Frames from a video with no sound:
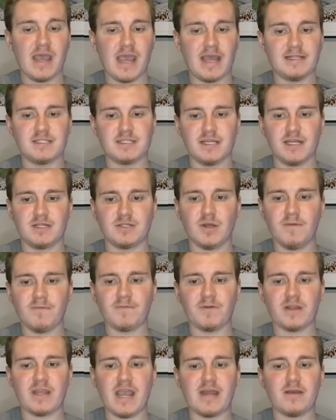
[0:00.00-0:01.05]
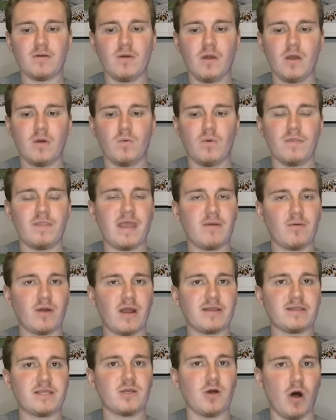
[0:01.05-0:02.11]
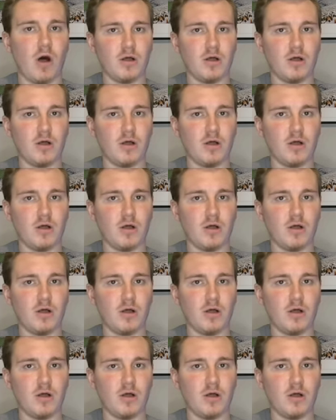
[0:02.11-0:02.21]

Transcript: Henson. And don't forget, when they were at the